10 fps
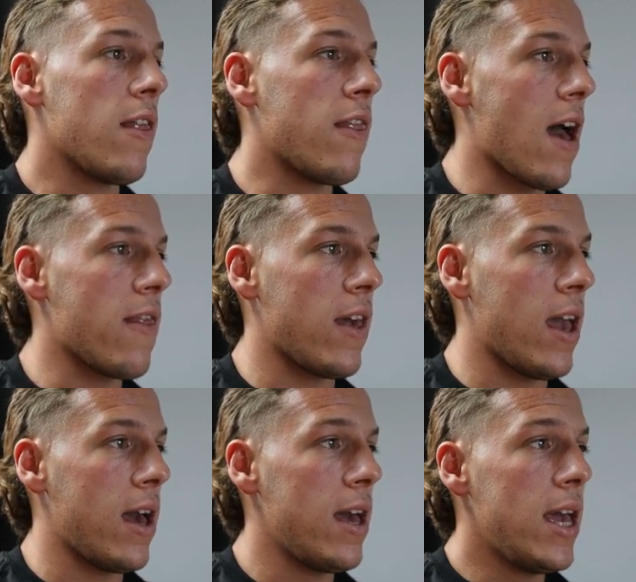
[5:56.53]
That
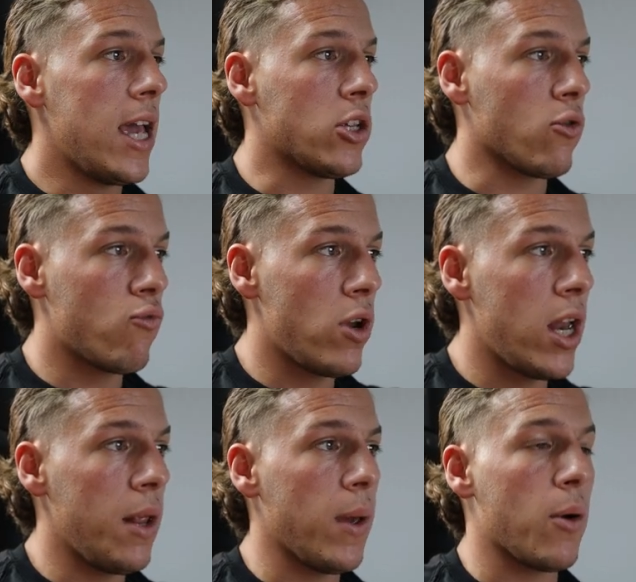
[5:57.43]
there is a
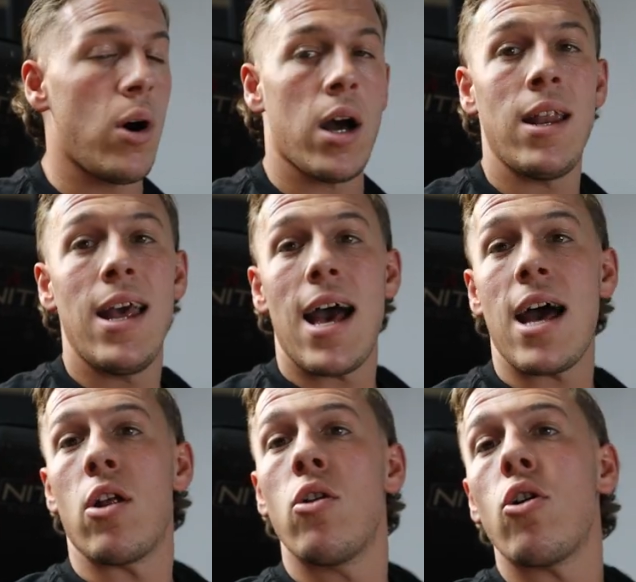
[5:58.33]
really big one,
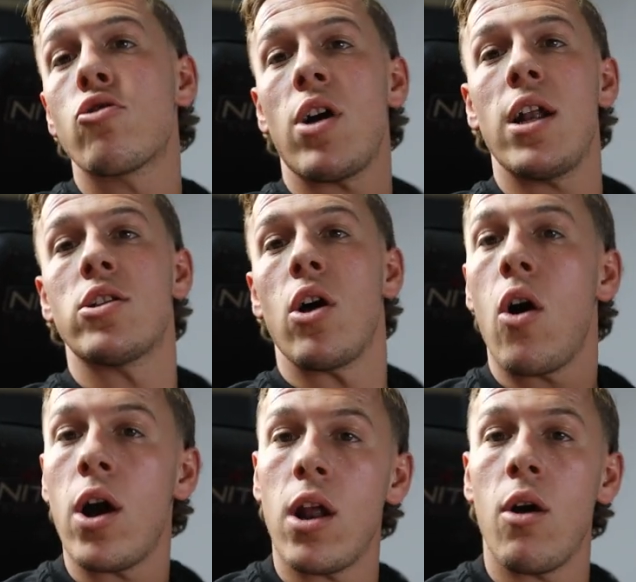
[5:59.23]
and a lot of traders that
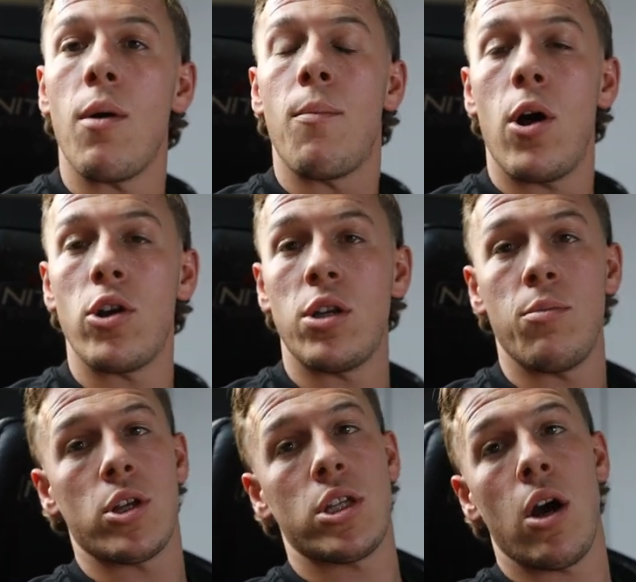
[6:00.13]
I know, and
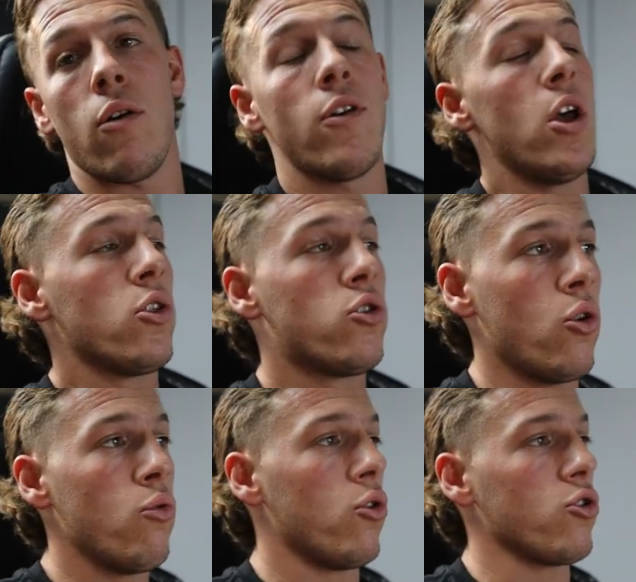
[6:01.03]
personally myself,
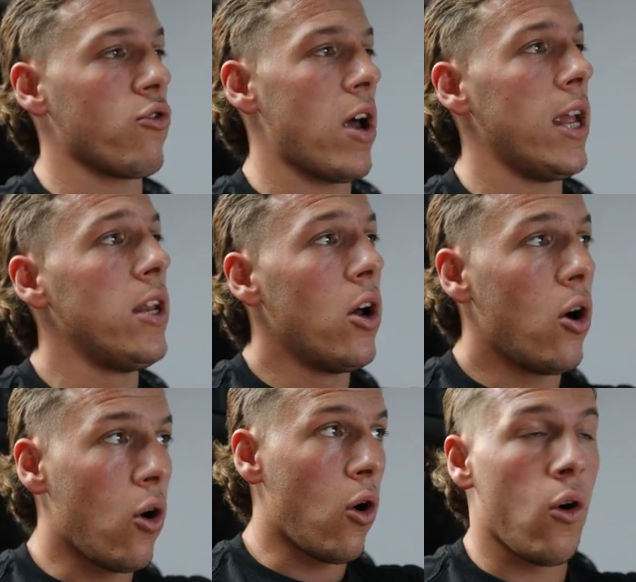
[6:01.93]
do not trade
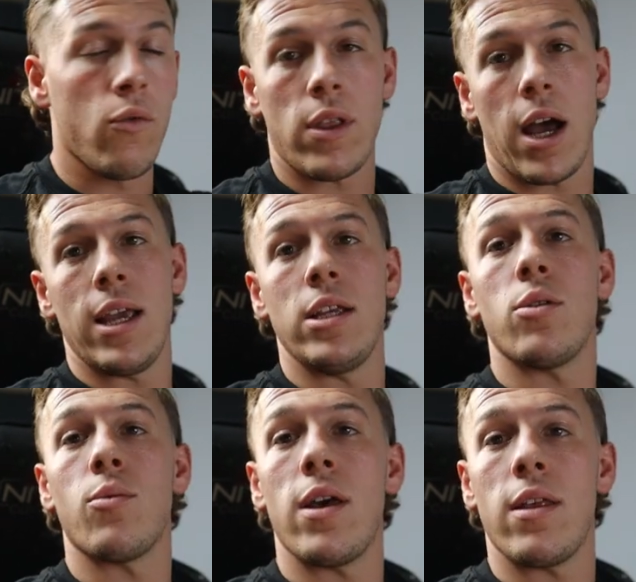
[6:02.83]
on
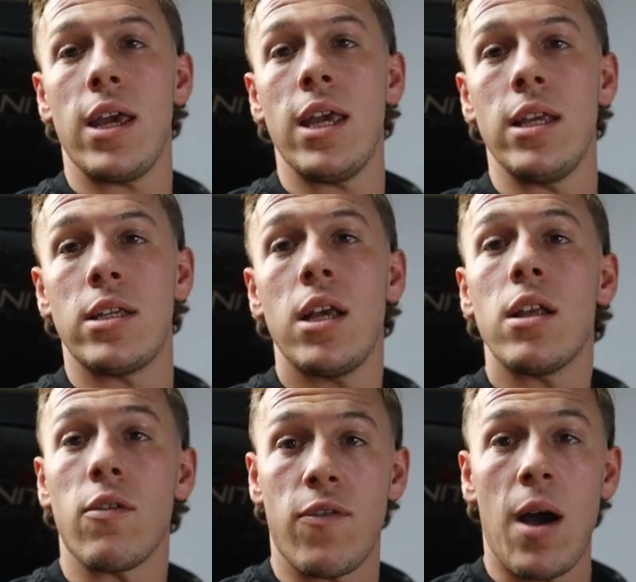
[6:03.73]
days where there is
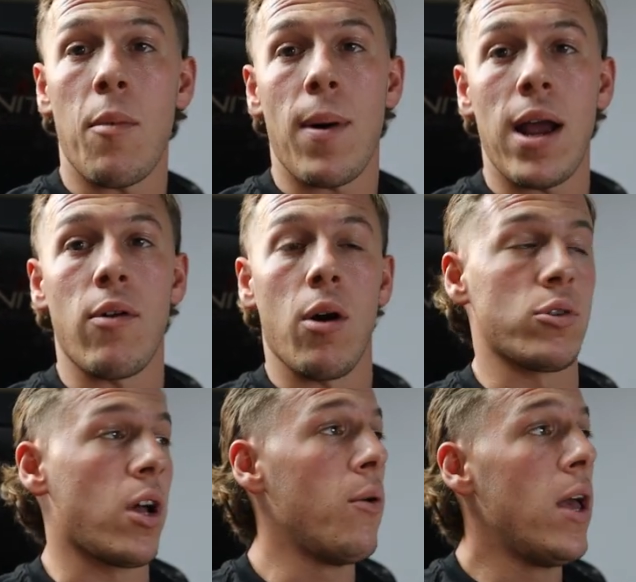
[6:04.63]
the farmer
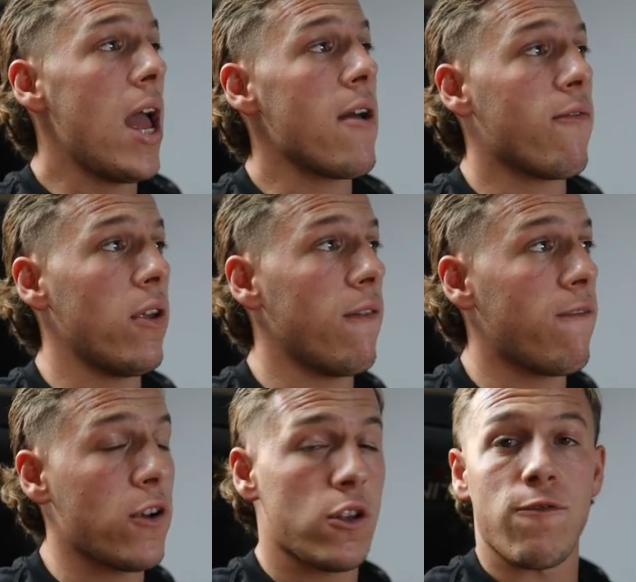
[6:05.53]
payroll. So every
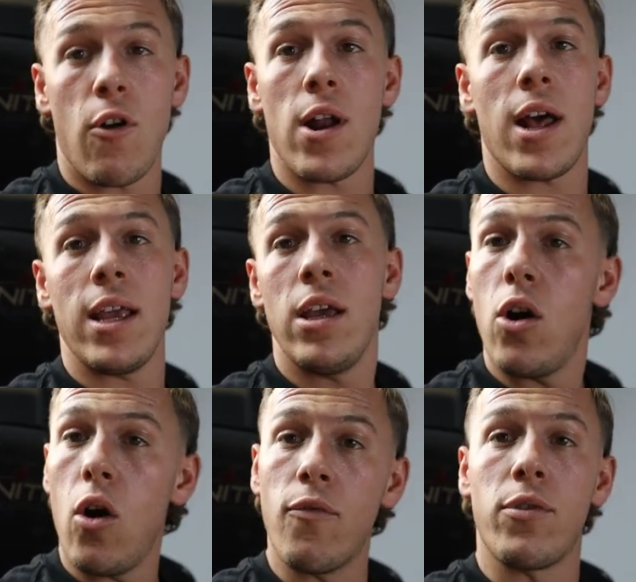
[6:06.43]
first Friday
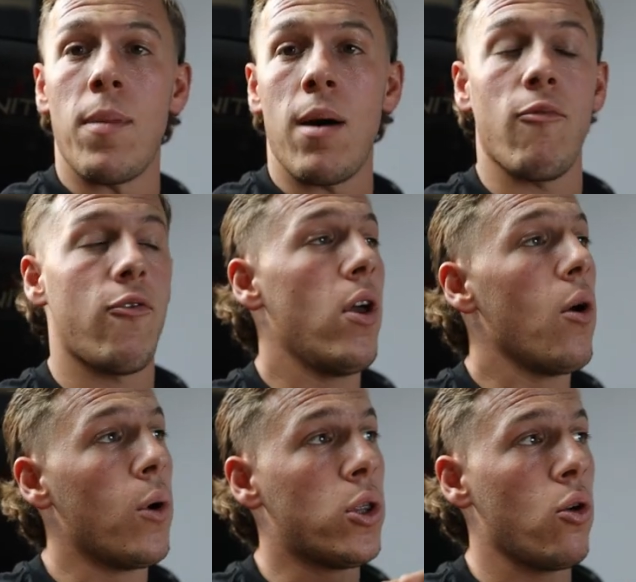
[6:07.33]
of the month,
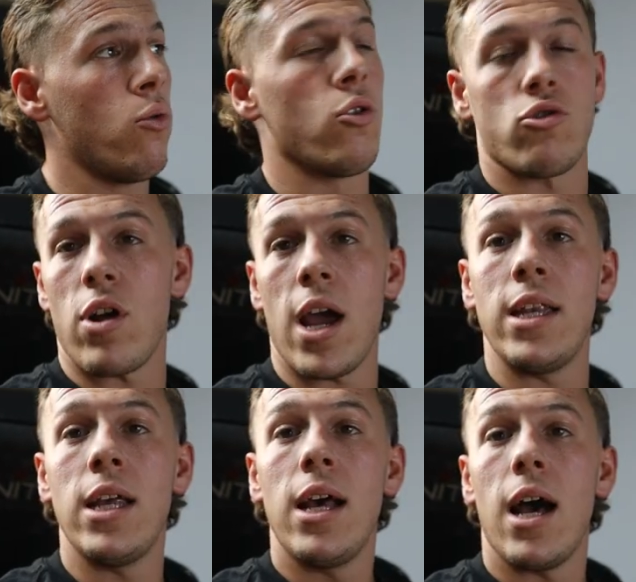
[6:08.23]
we do not
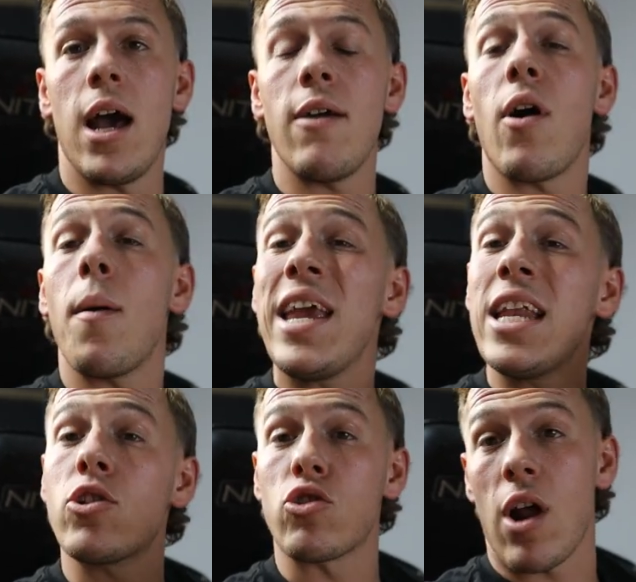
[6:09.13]
trade. If I'm
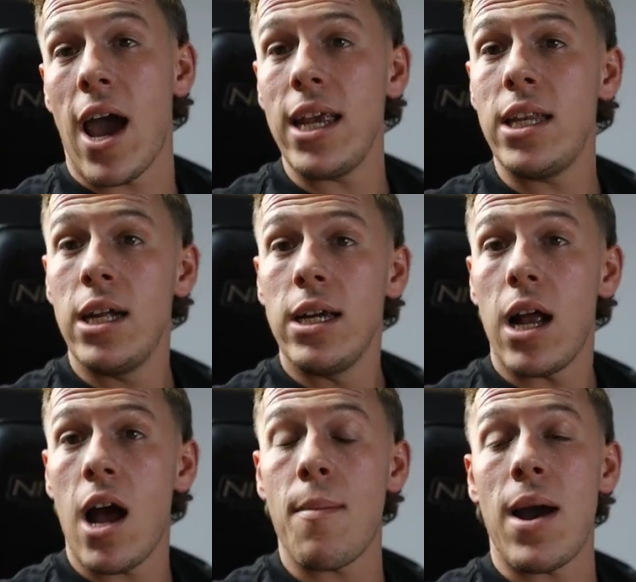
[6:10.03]
in a trade
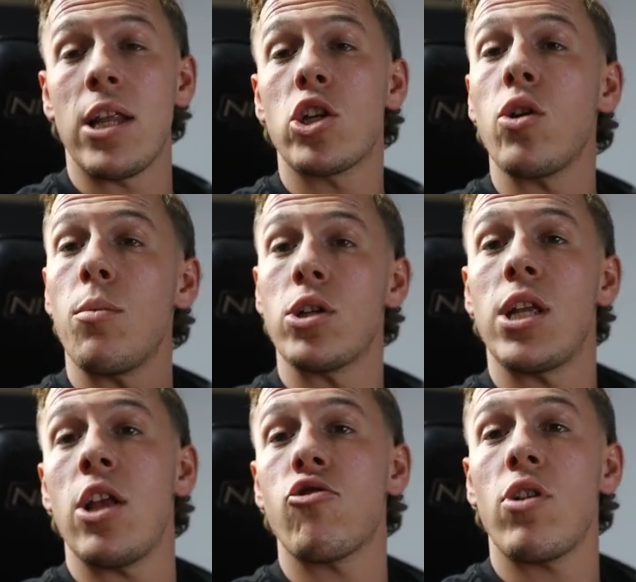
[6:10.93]
and it's stop loss
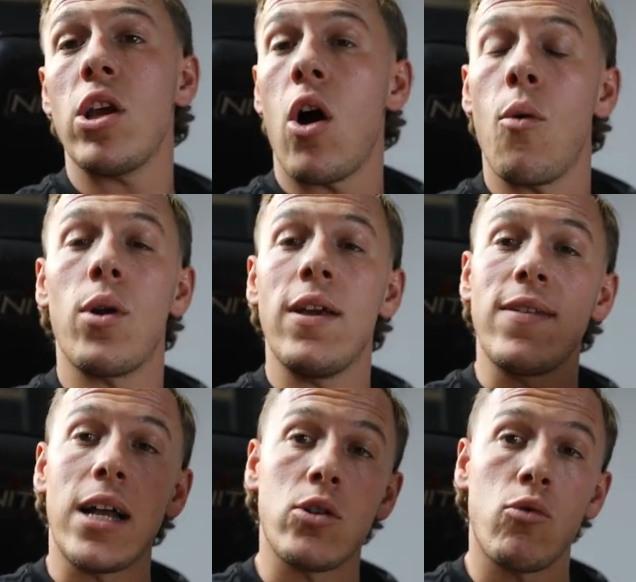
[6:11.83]
to entry, I will
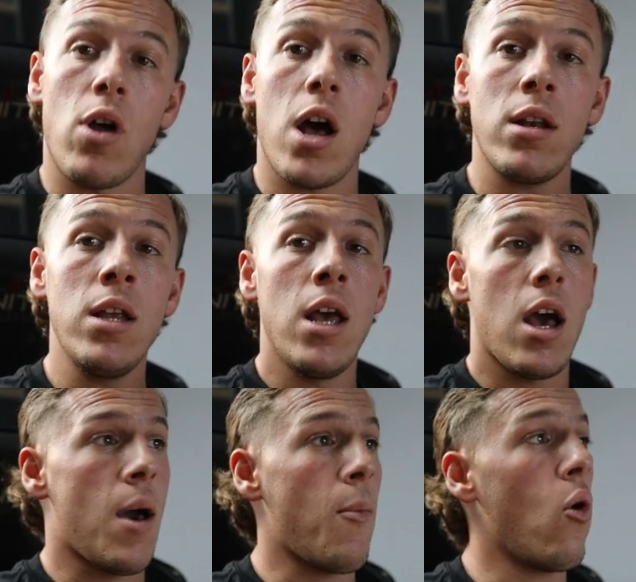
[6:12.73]
leave that to run.
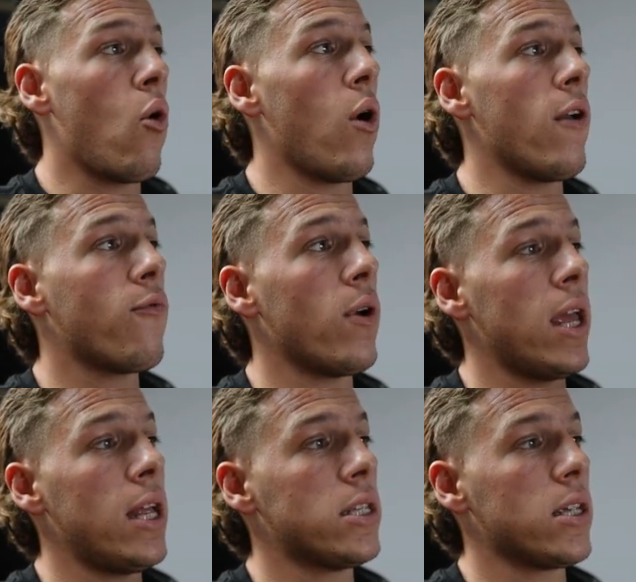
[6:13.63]
Or if we're
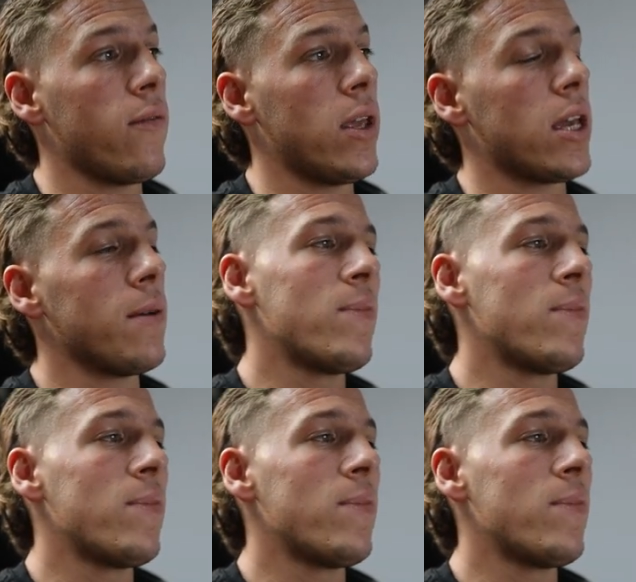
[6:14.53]
in something,